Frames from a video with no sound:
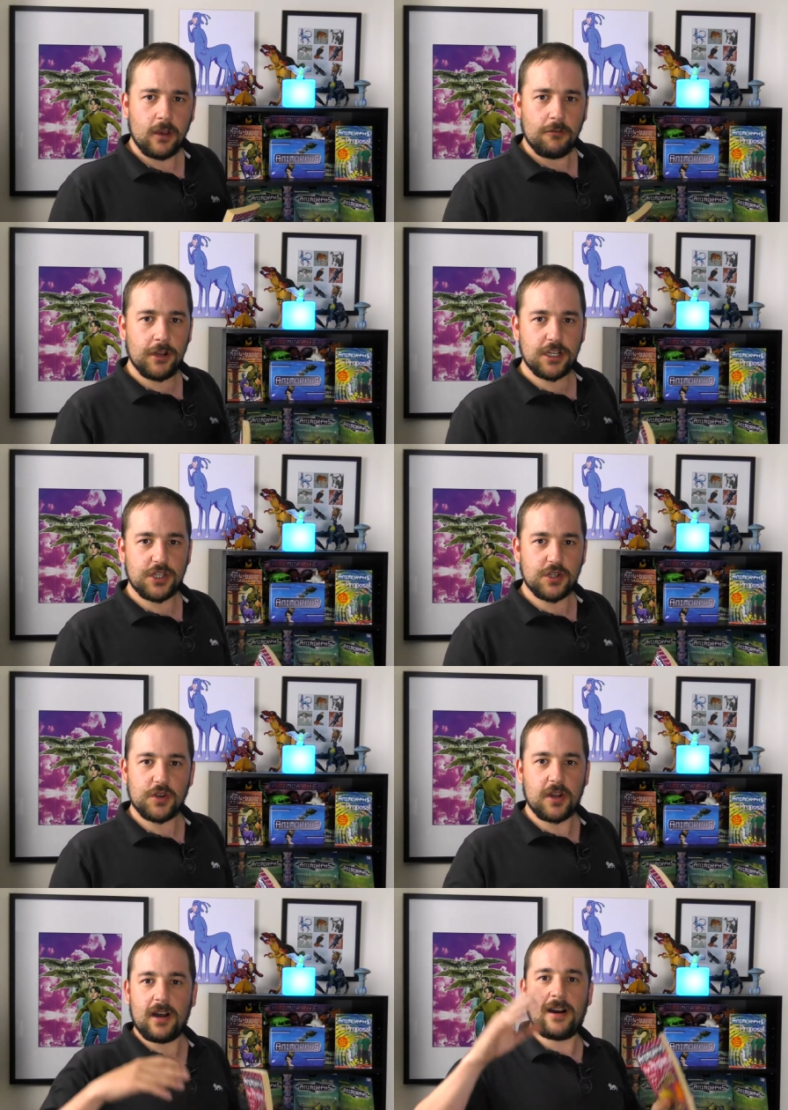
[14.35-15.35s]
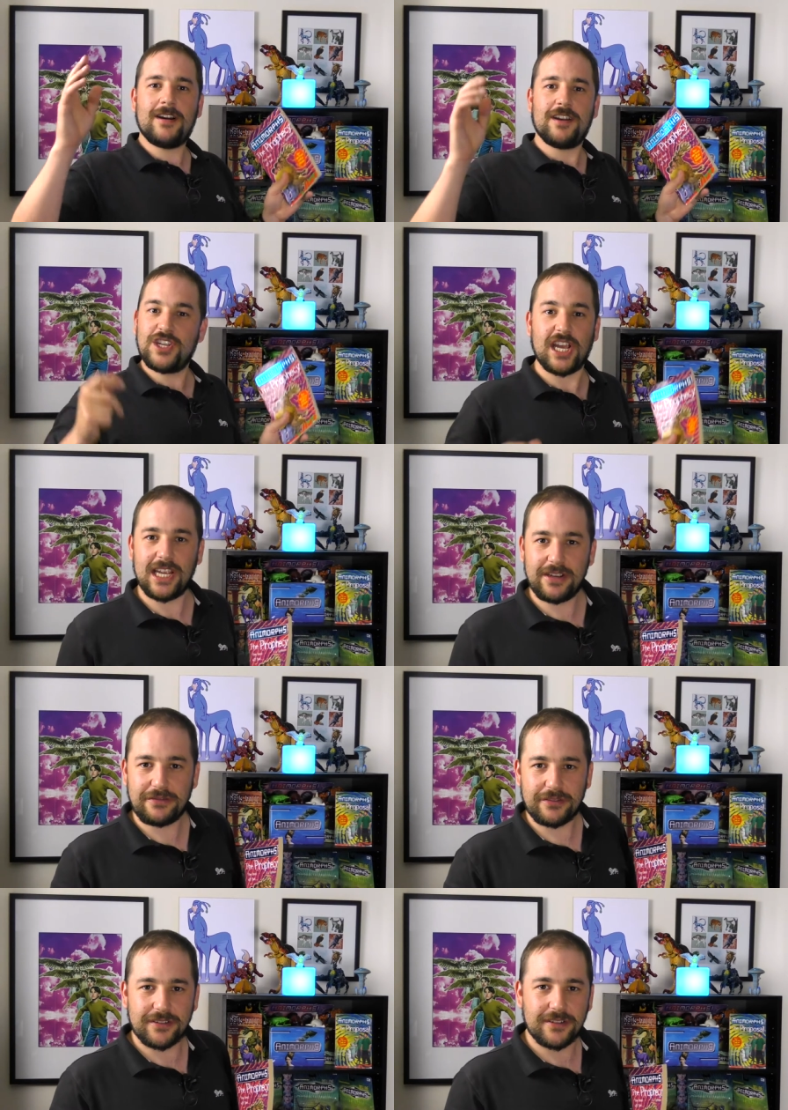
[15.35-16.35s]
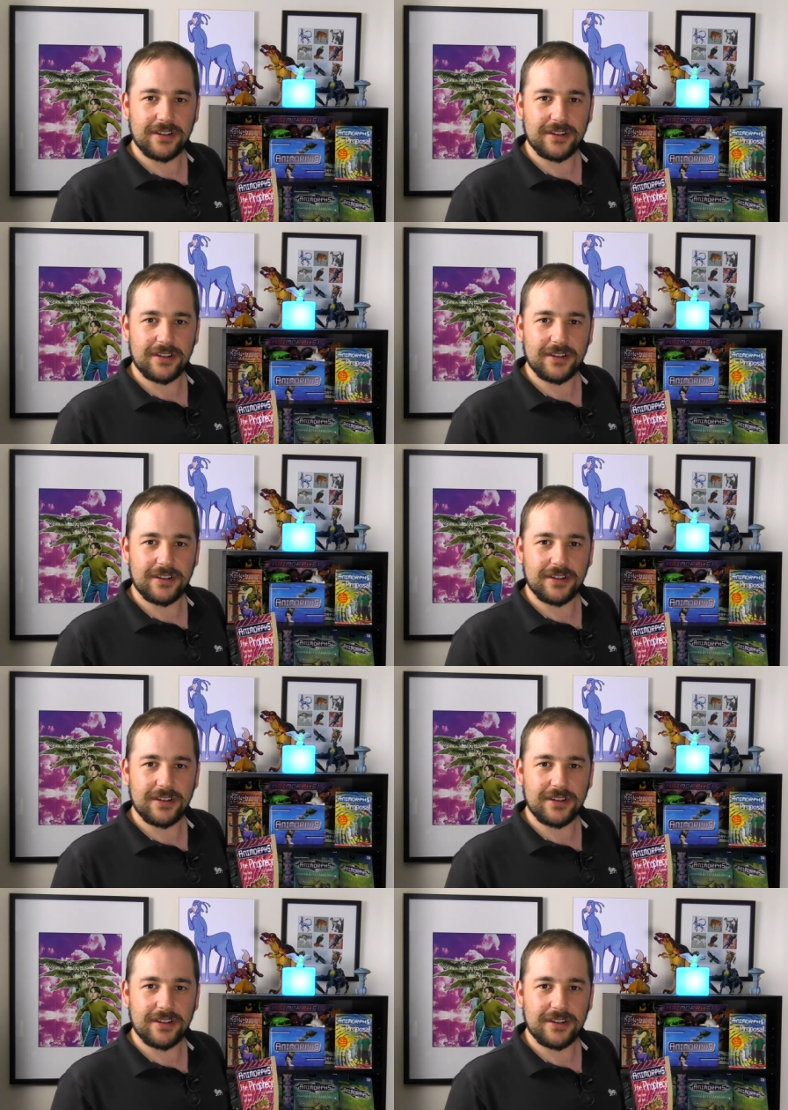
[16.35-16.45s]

which I gave